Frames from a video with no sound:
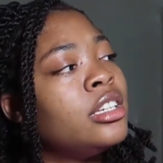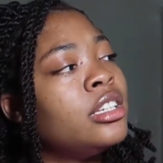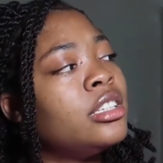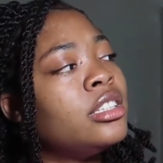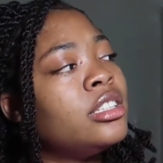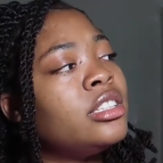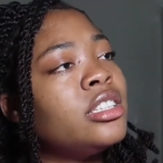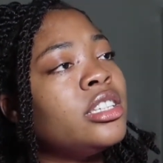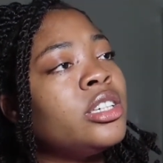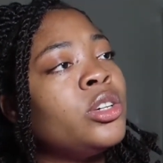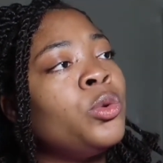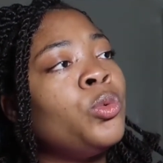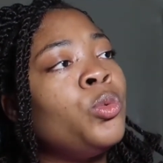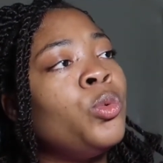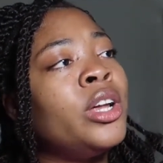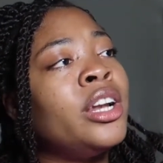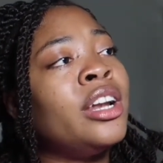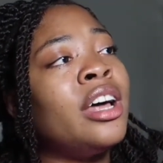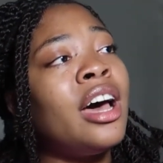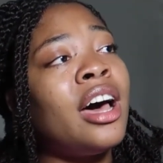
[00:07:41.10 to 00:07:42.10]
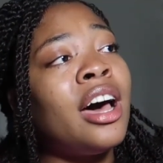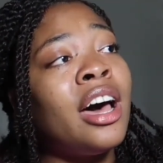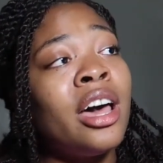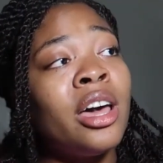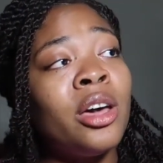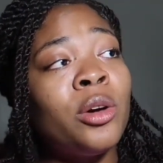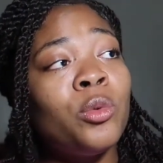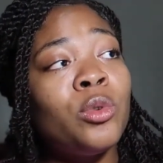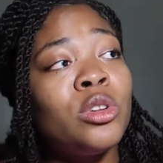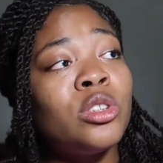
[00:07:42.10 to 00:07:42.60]
See, when
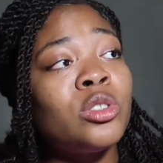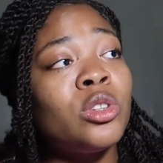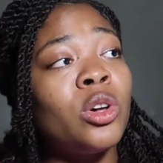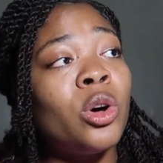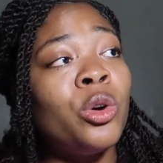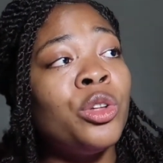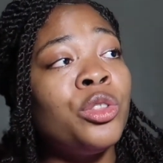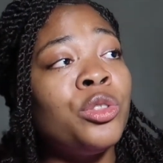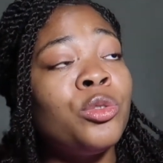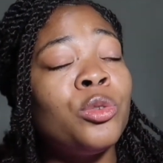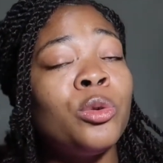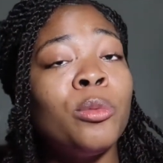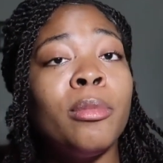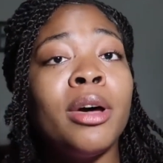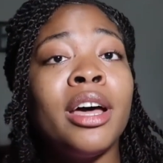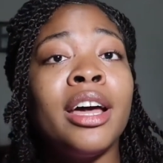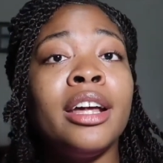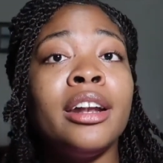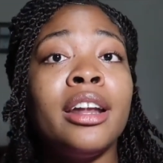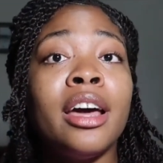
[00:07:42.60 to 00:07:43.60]
I was going through mine,